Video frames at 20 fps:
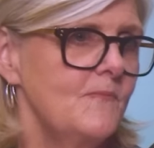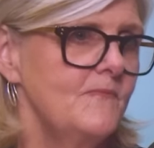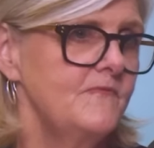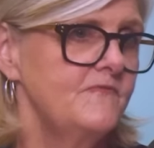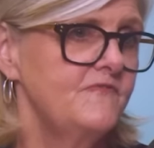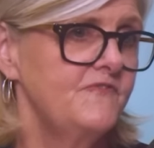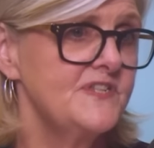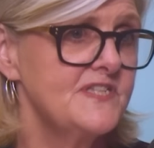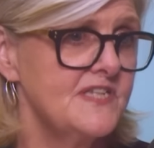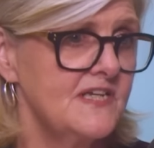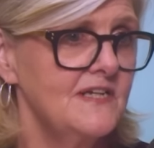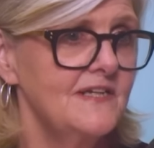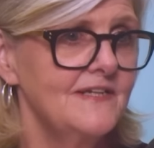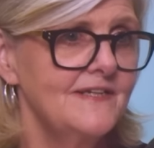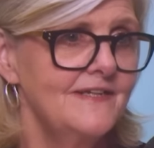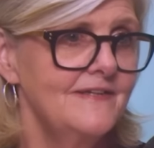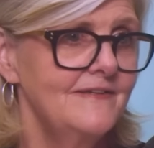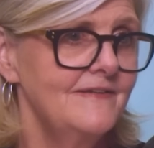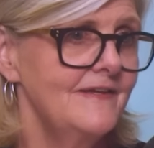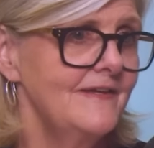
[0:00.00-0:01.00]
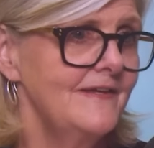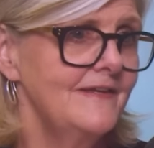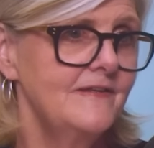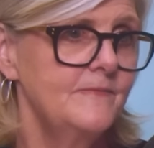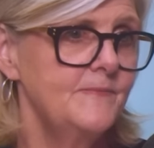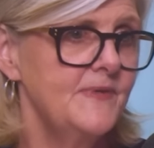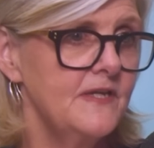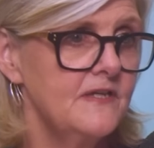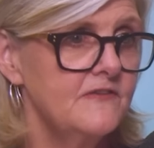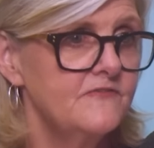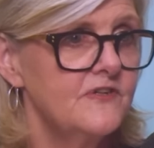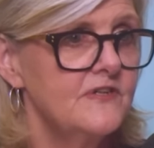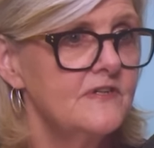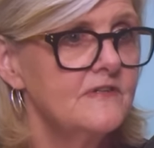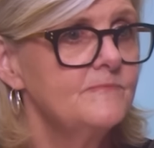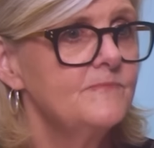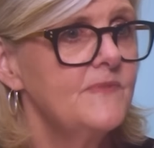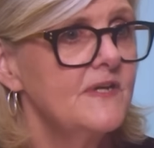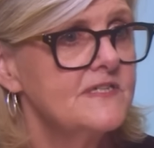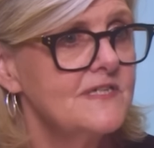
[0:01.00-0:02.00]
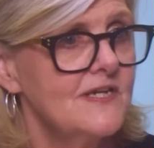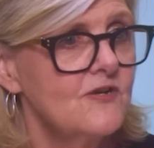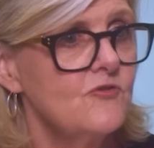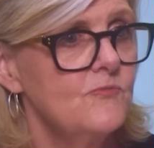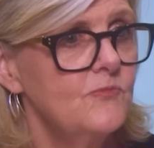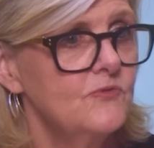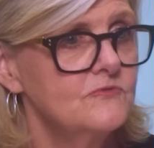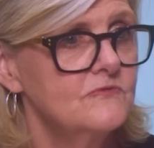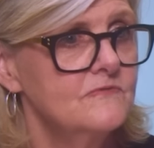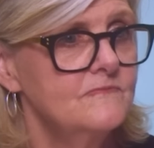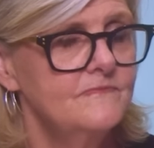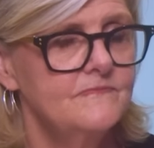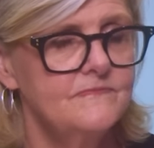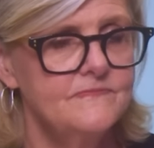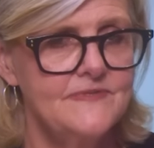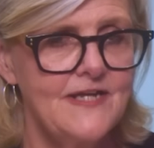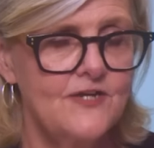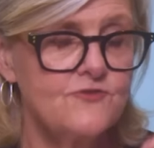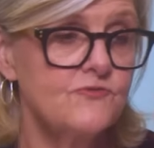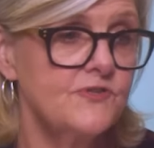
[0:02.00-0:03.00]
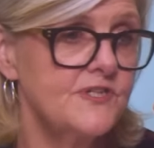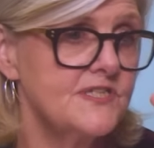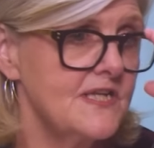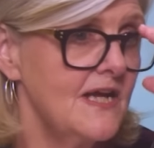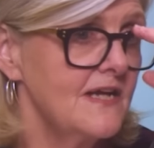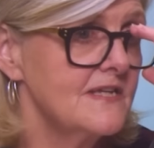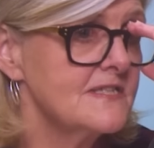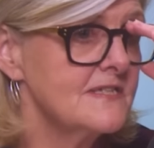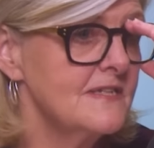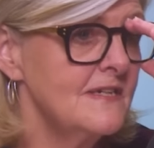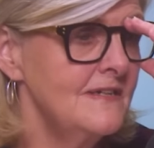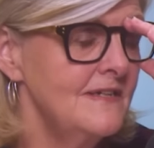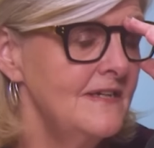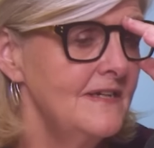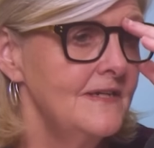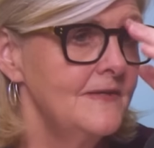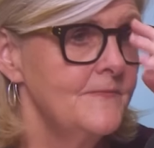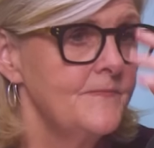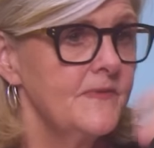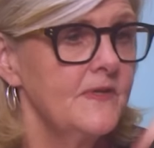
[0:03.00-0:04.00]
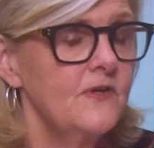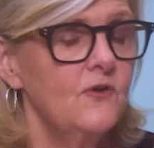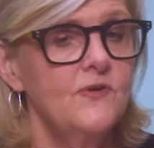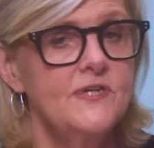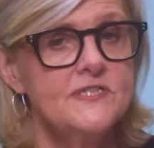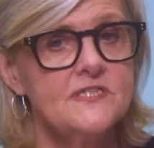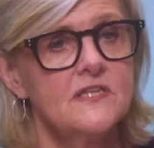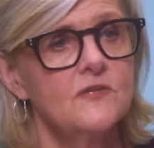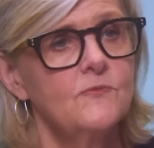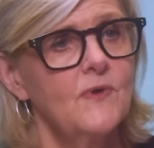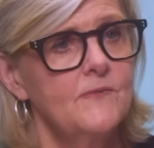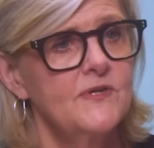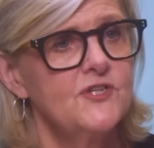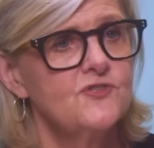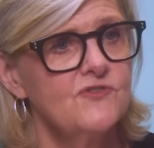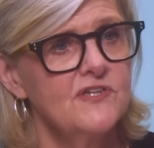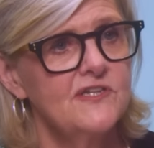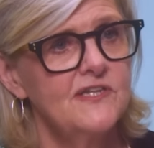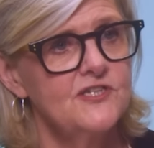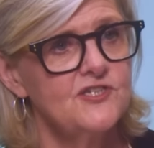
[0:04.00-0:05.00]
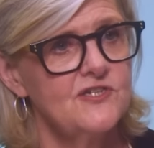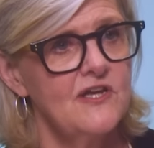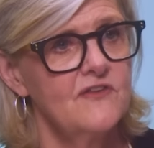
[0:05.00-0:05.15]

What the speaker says: up physically in the middle of a terrible natural disaster? Or is it the way we treat each